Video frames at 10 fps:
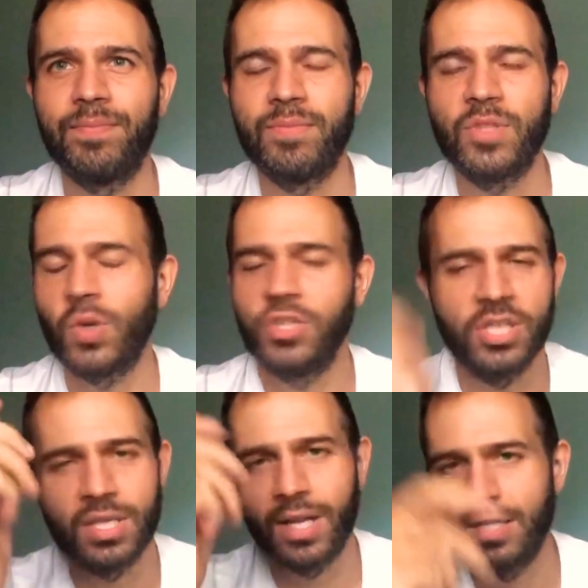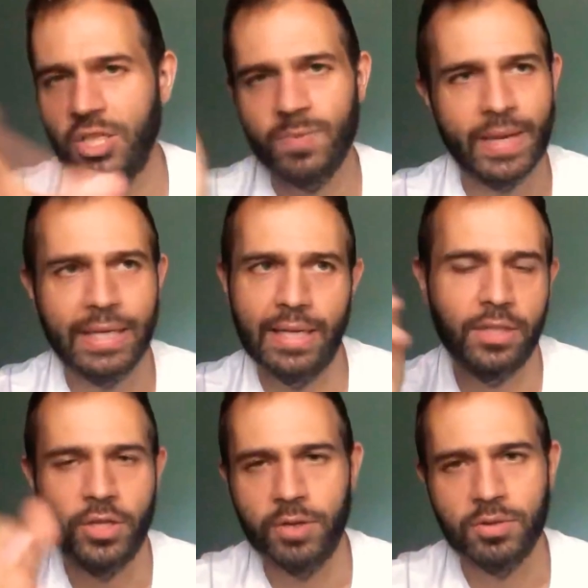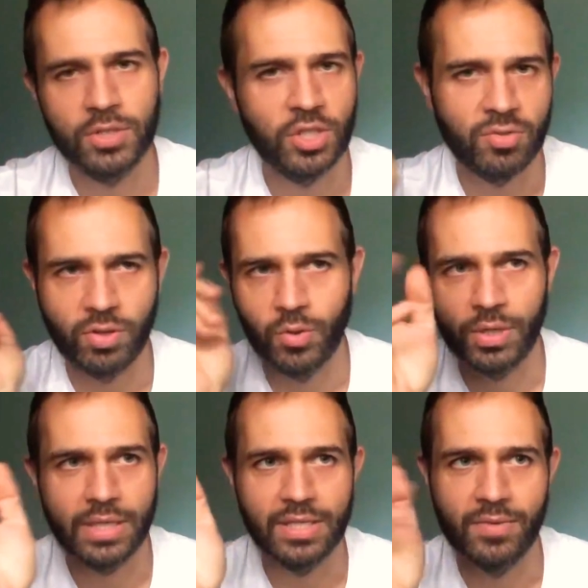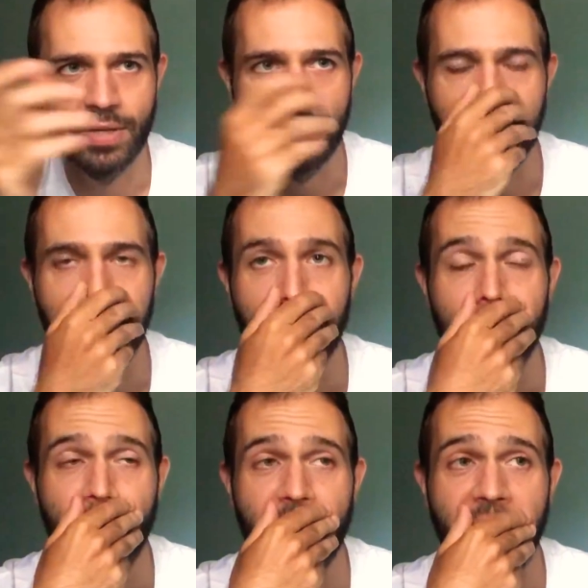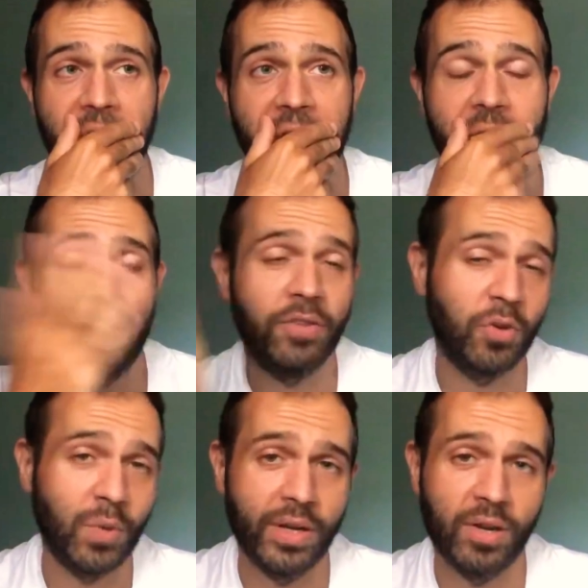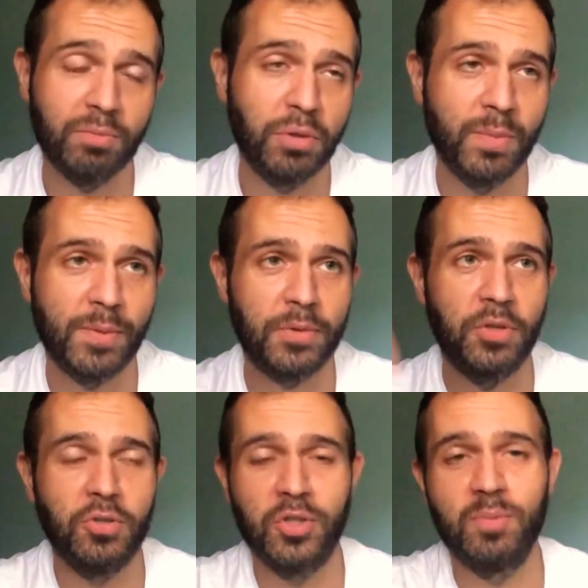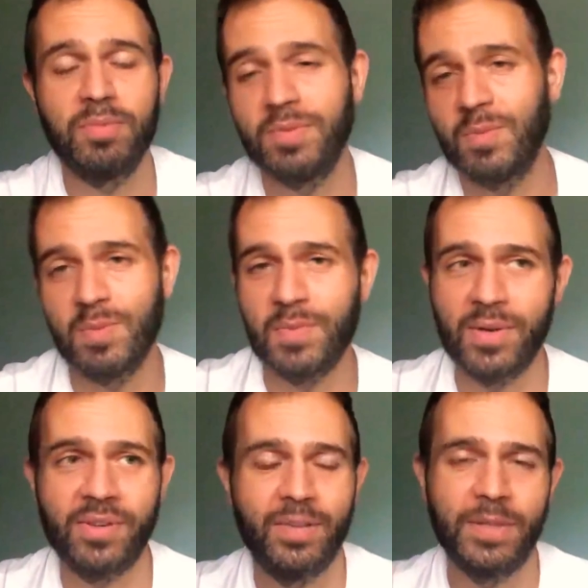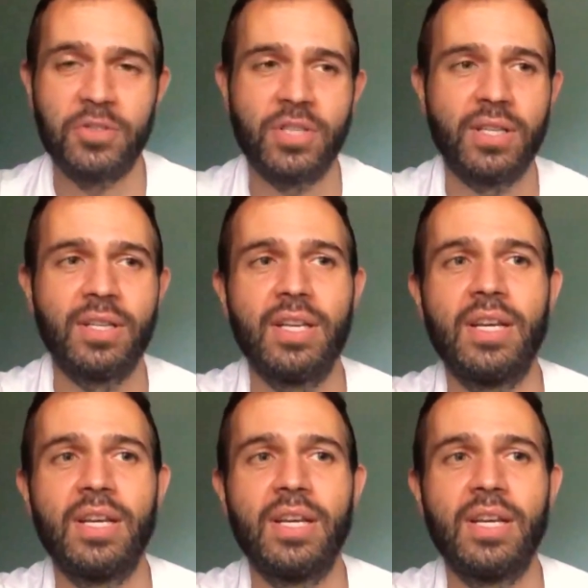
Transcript: So I just started making little notes, just recording into the video. And then I thought, why not put them up on YouTube? Some people might find them interesting.